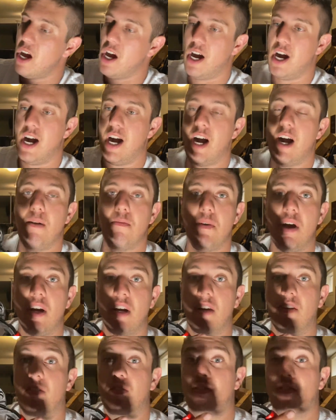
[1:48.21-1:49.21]

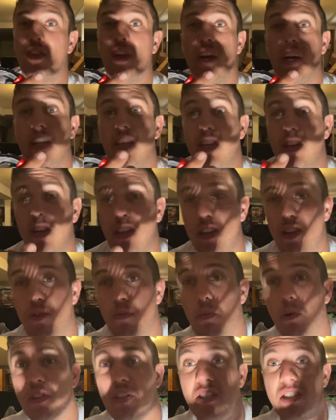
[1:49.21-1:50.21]
You can
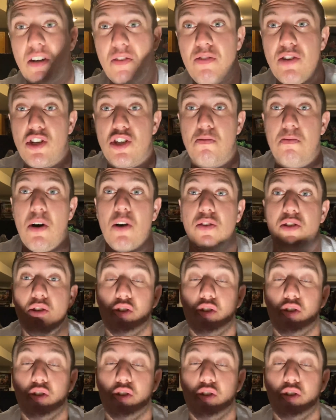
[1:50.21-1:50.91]
put these in a fish's mouth.